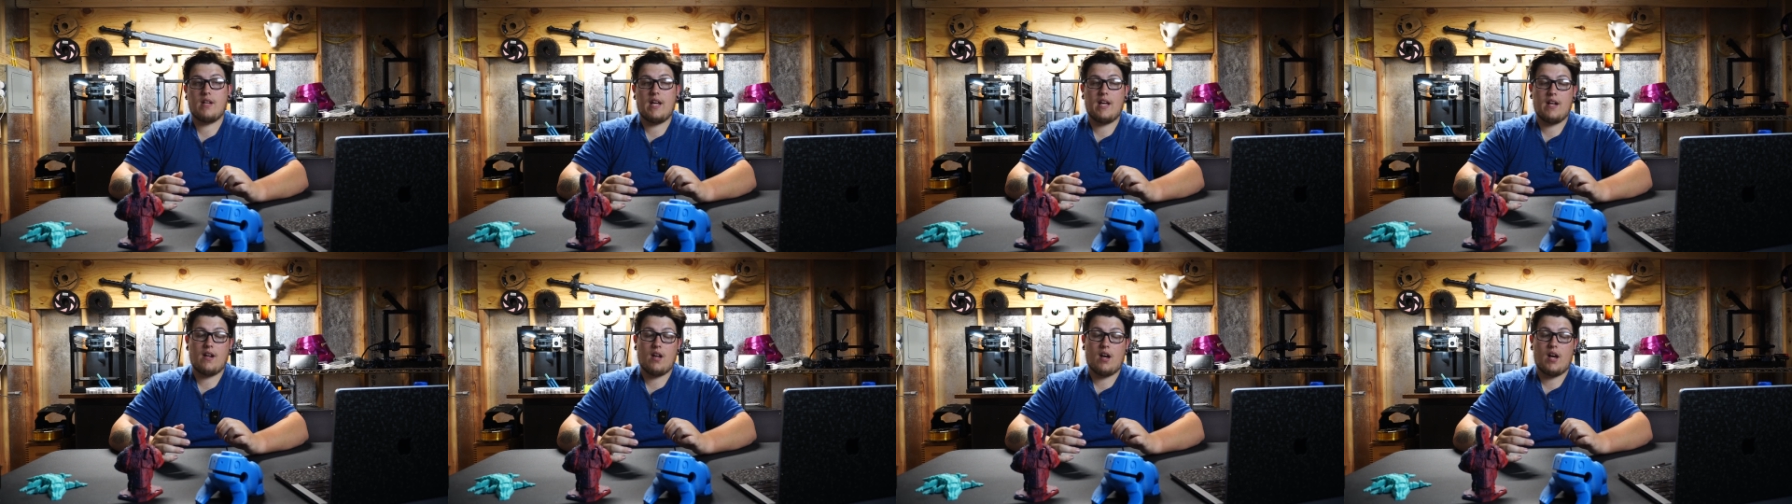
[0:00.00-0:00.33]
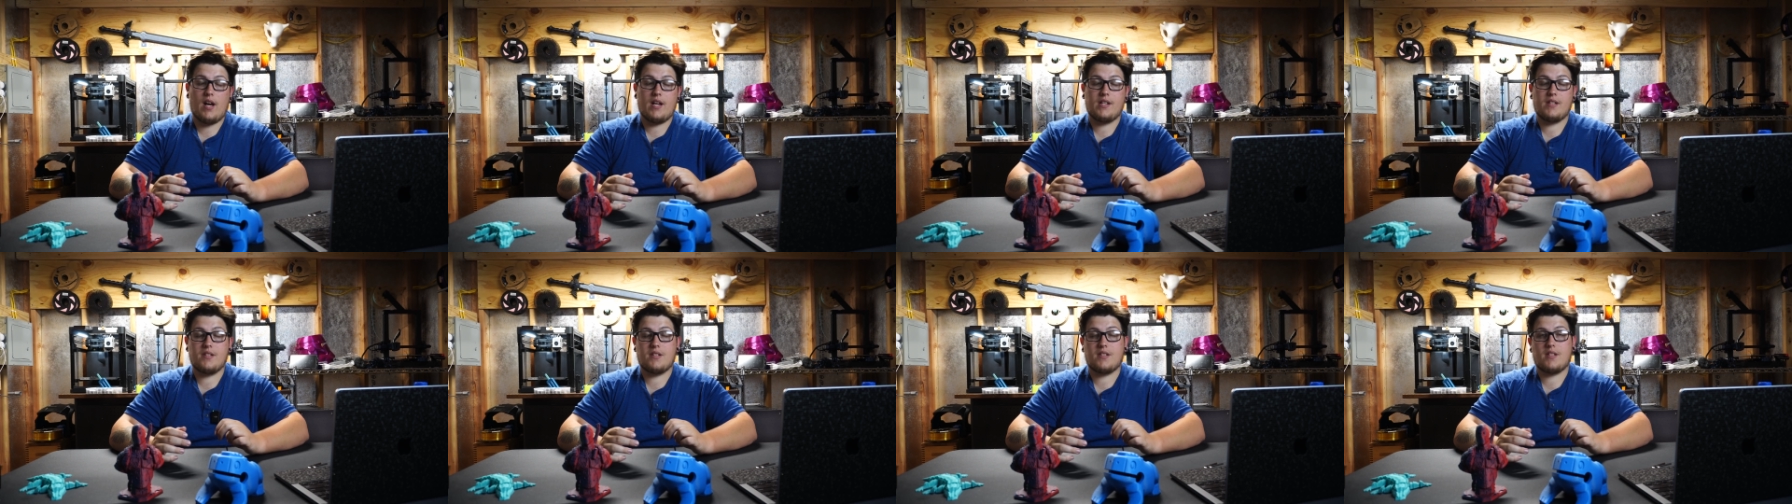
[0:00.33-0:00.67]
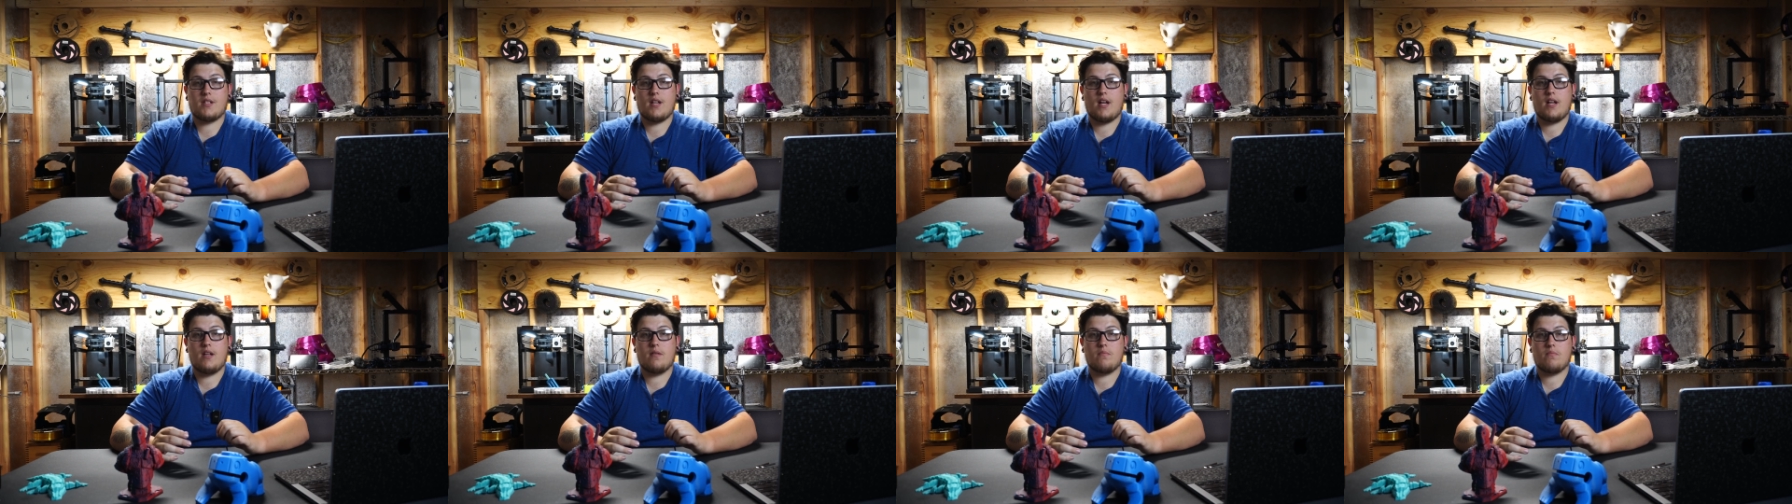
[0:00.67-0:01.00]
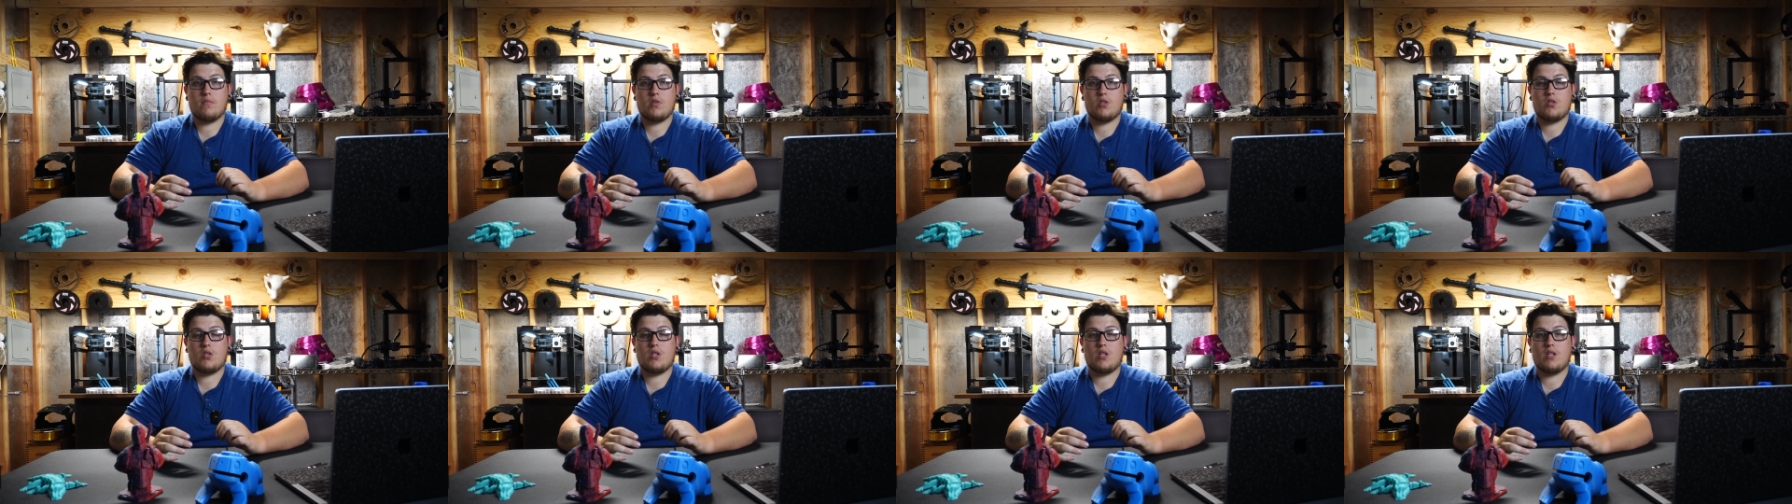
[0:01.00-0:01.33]
in hindsight
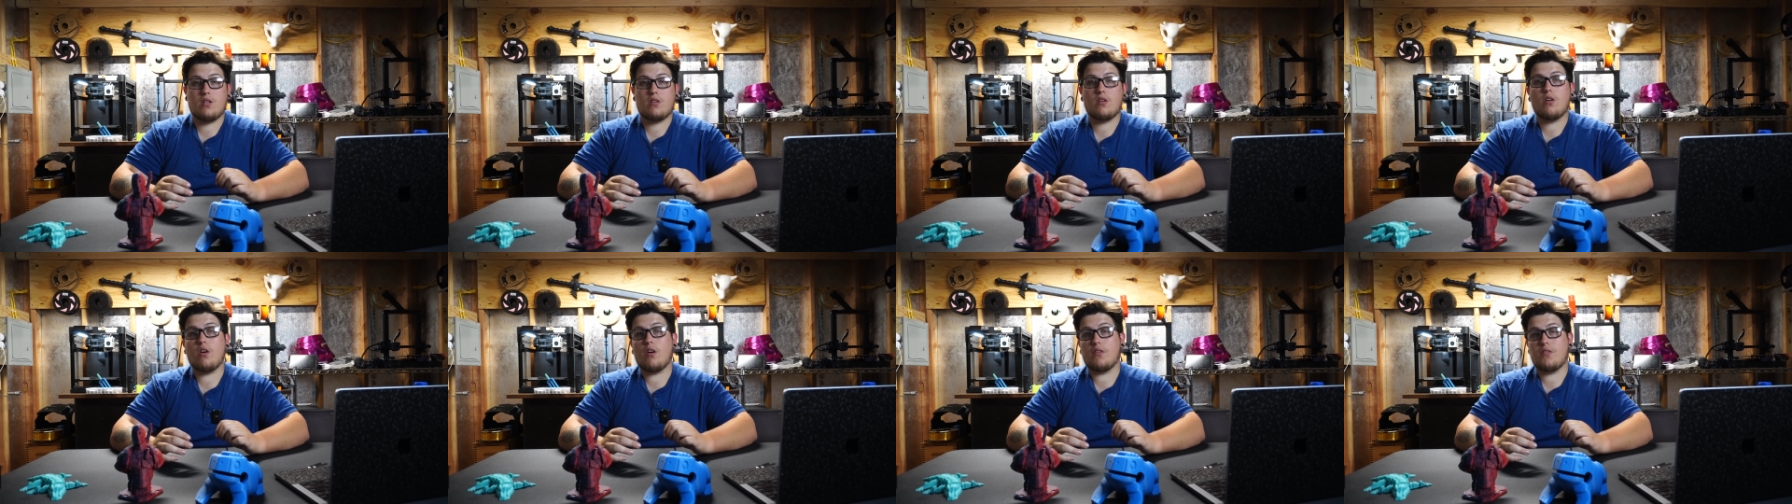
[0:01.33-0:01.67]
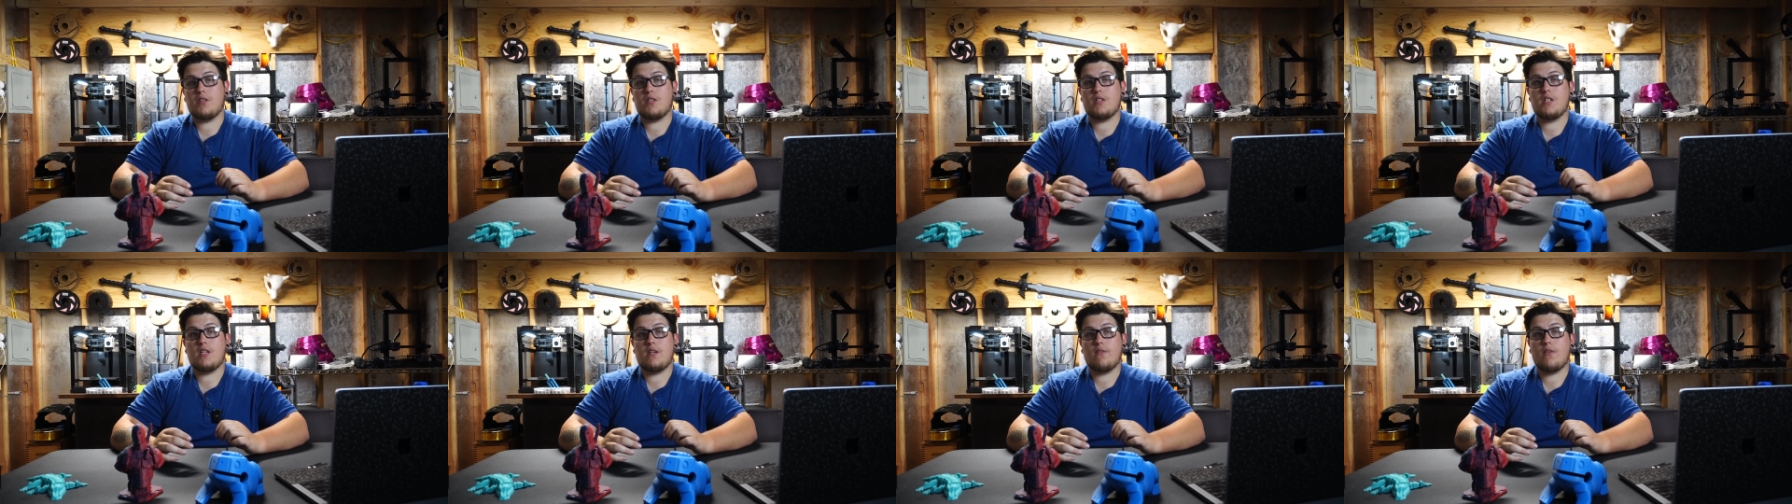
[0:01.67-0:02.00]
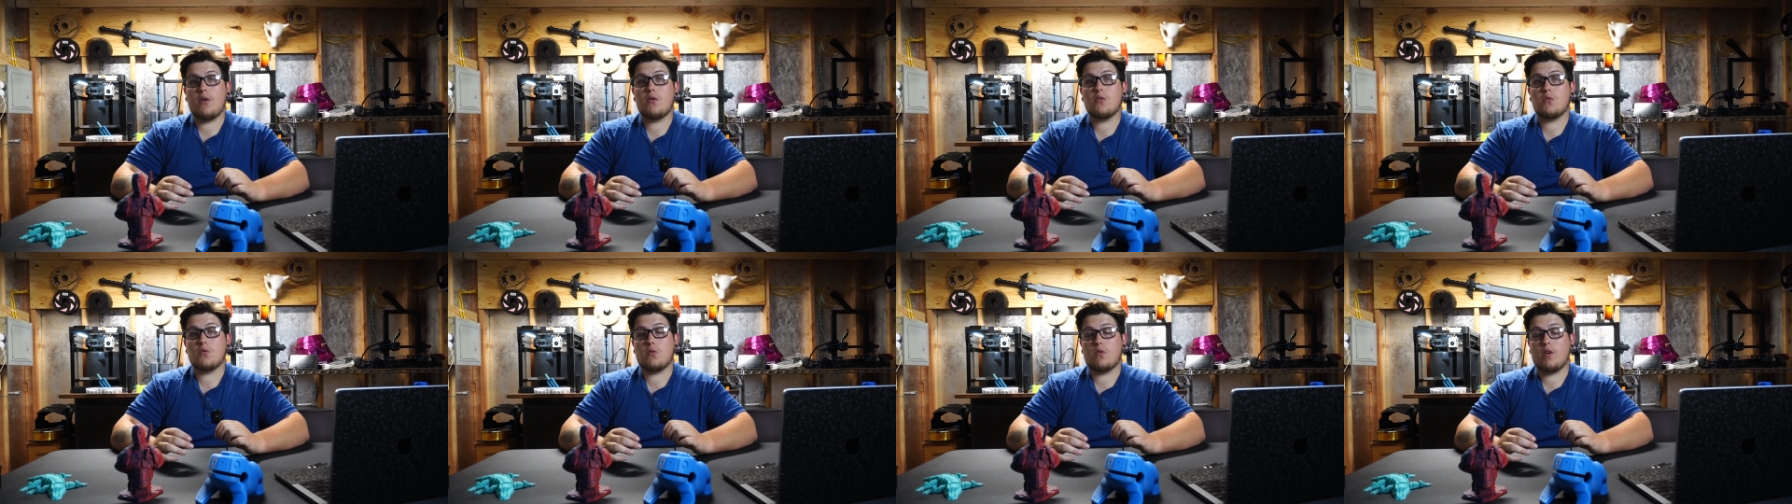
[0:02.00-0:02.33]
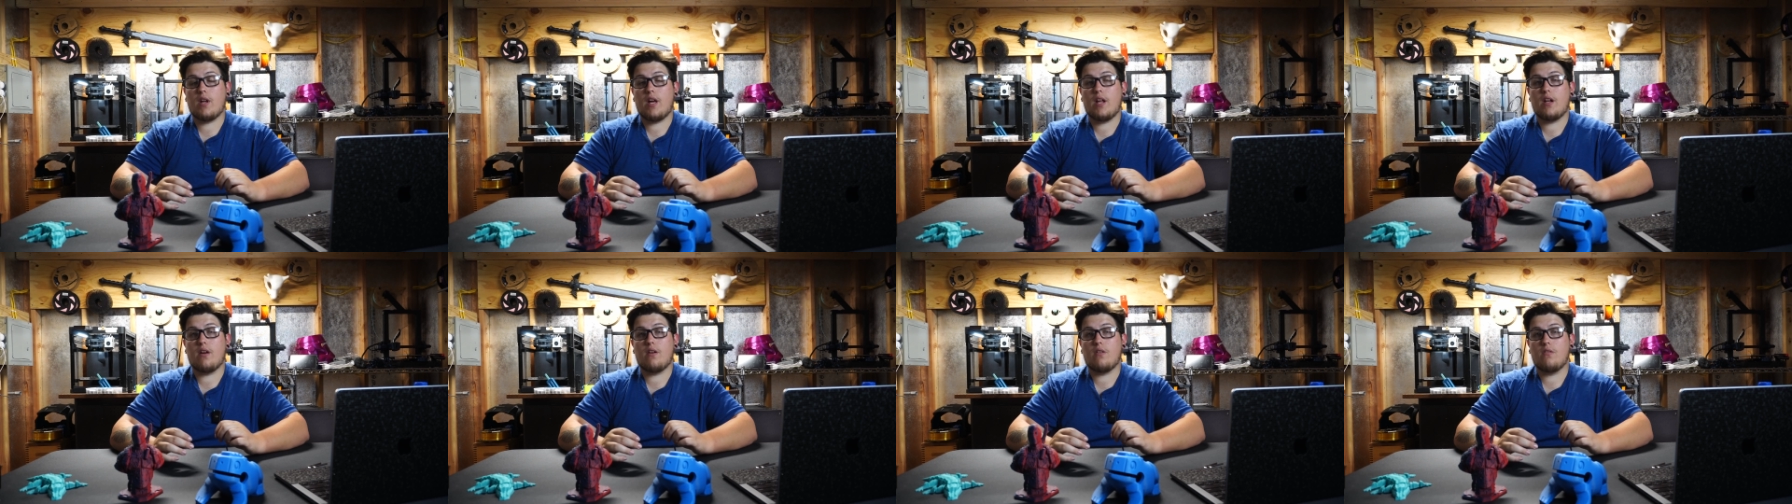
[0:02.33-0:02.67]
machine called the TEVO
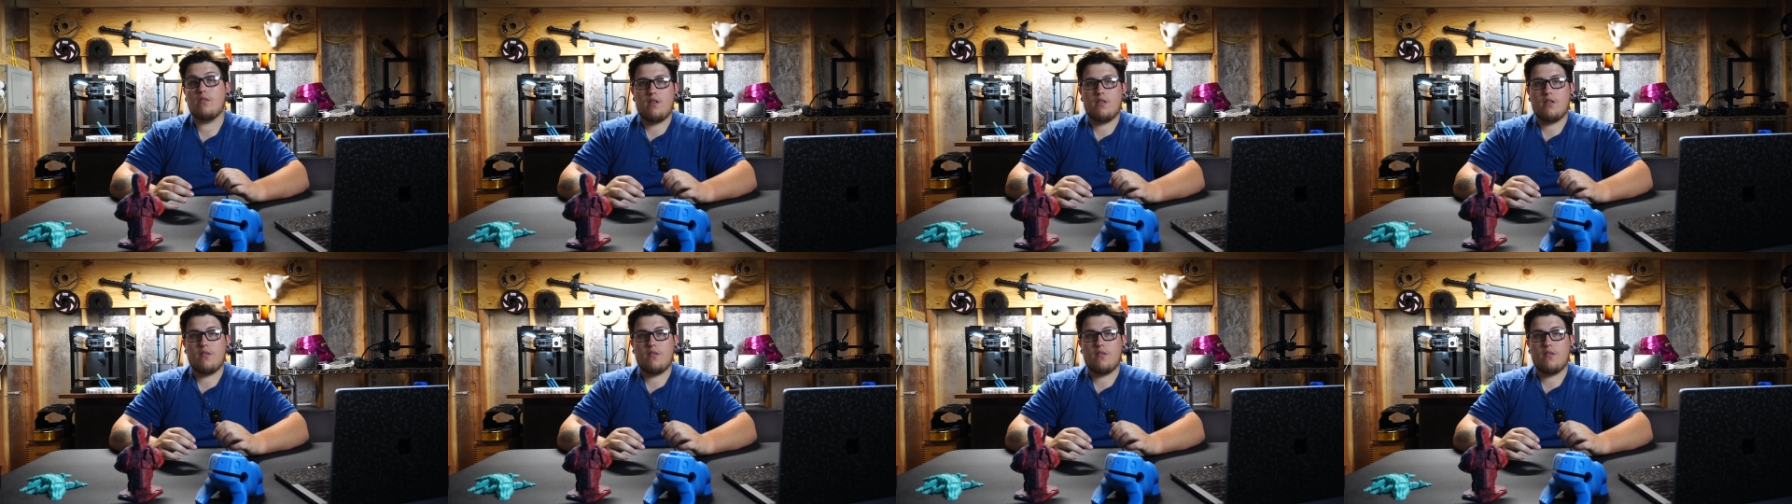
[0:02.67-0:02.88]
Tornado.